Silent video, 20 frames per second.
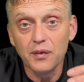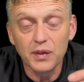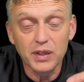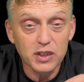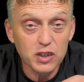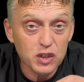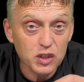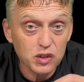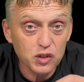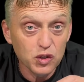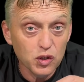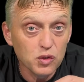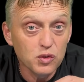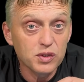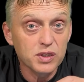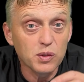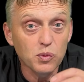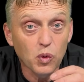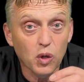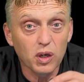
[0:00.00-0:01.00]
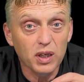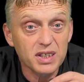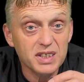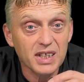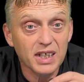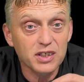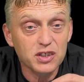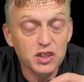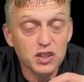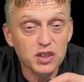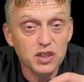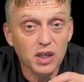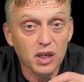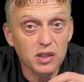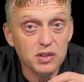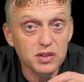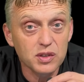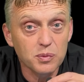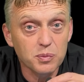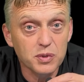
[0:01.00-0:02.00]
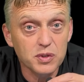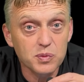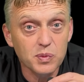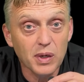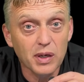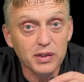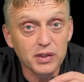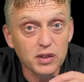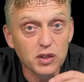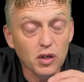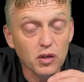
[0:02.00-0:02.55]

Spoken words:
and then you can use it while it's actually charging up as well.